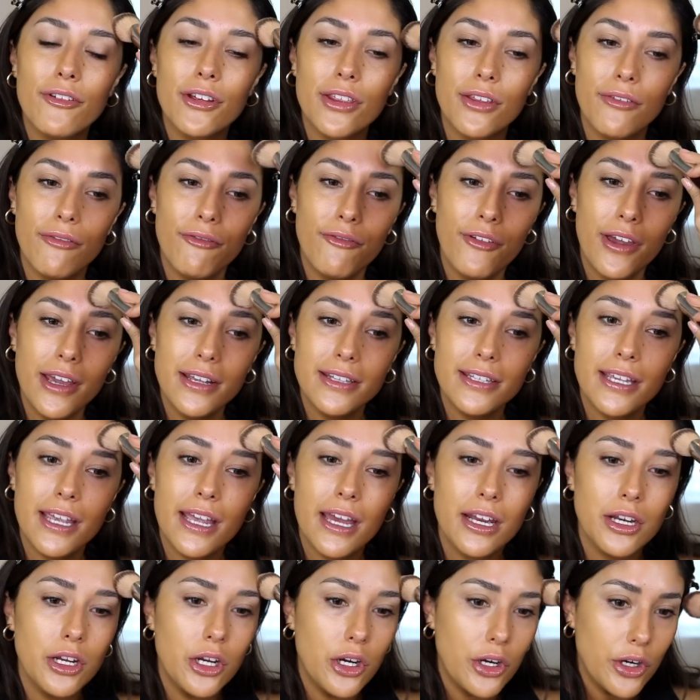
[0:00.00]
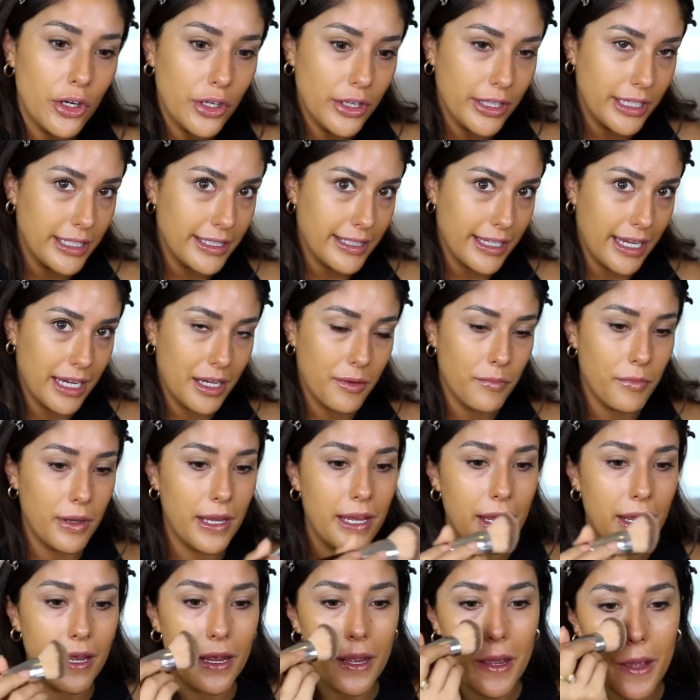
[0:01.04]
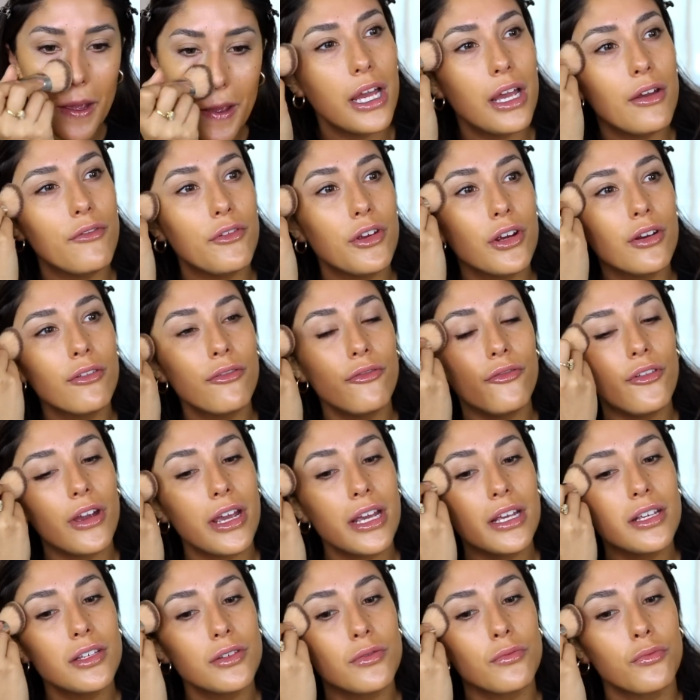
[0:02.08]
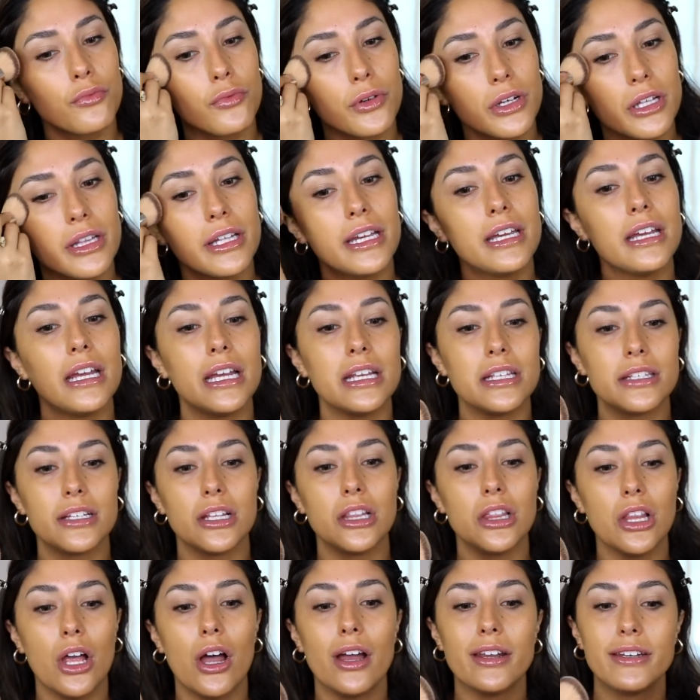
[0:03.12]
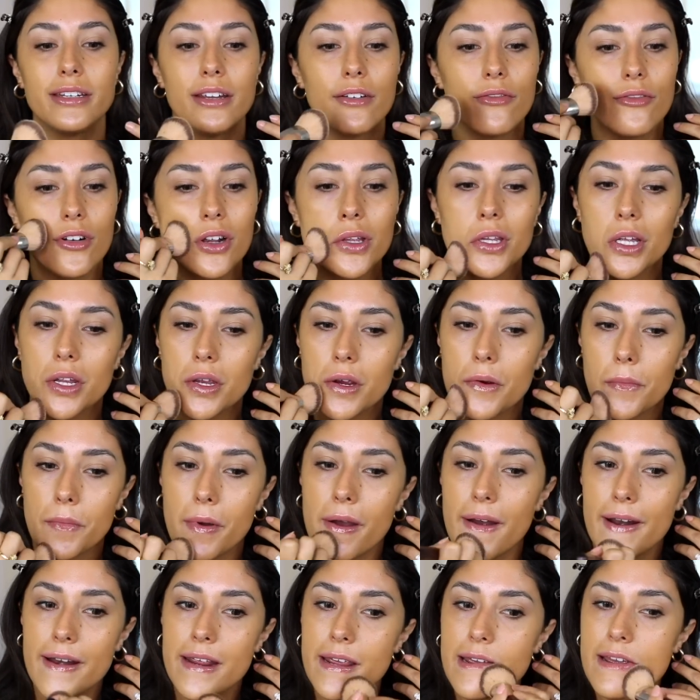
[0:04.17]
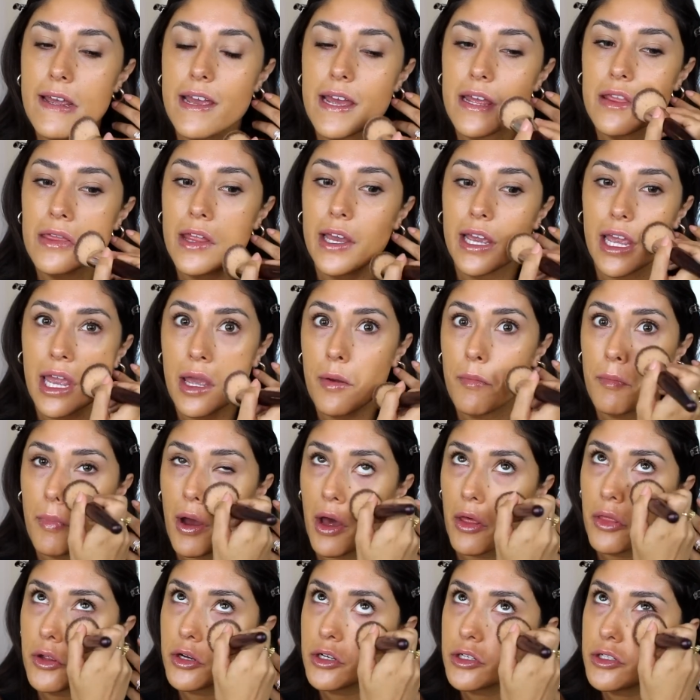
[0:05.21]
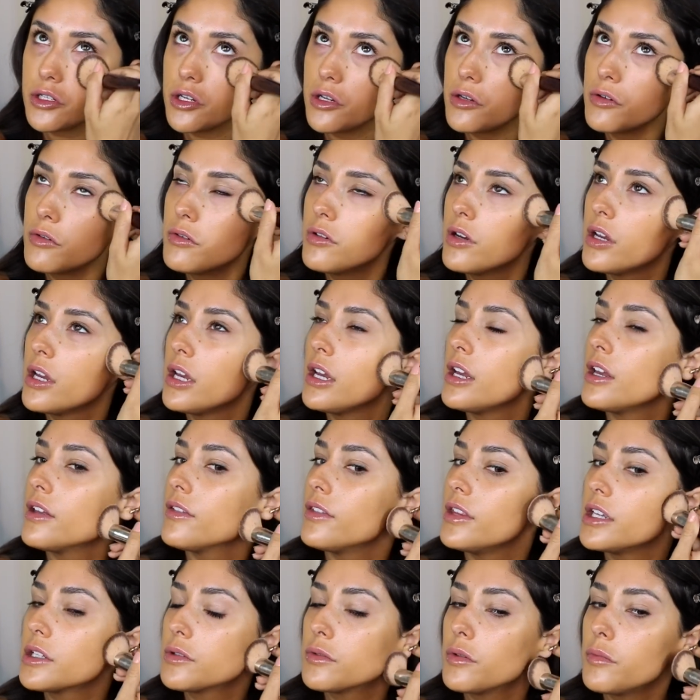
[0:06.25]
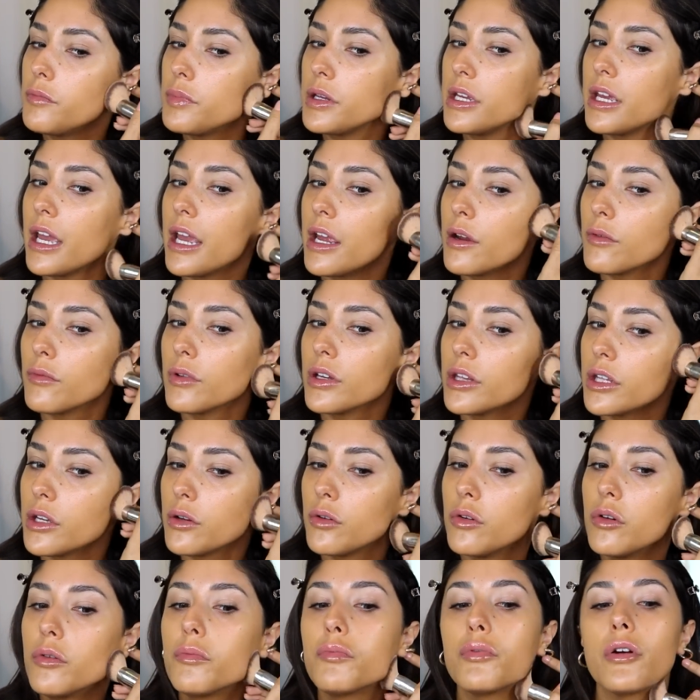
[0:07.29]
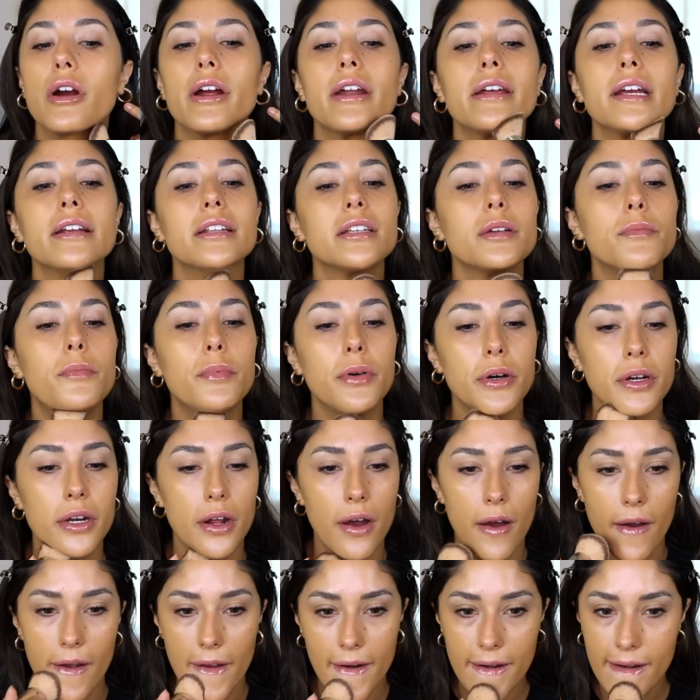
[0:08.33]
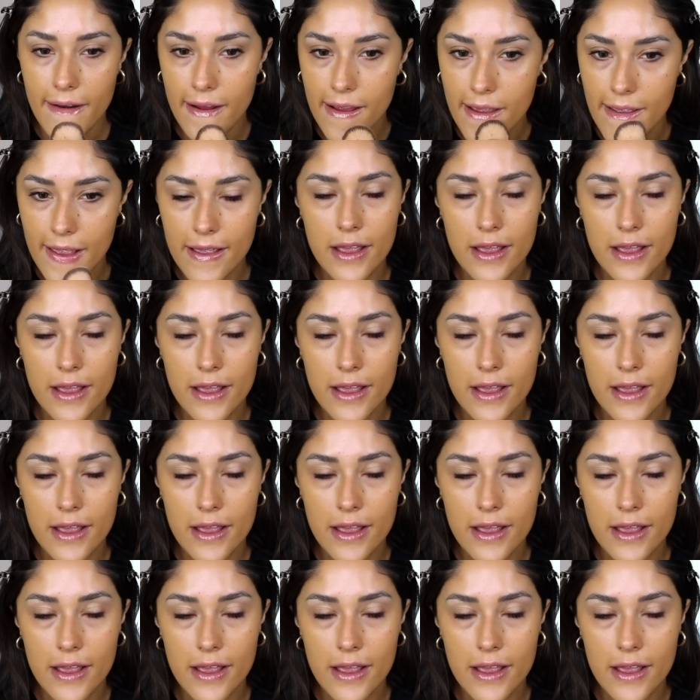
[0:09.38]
for the thick tan girlies like me. If your face really is a lot different than your body and like it bothers you, this would be a really cool product to put on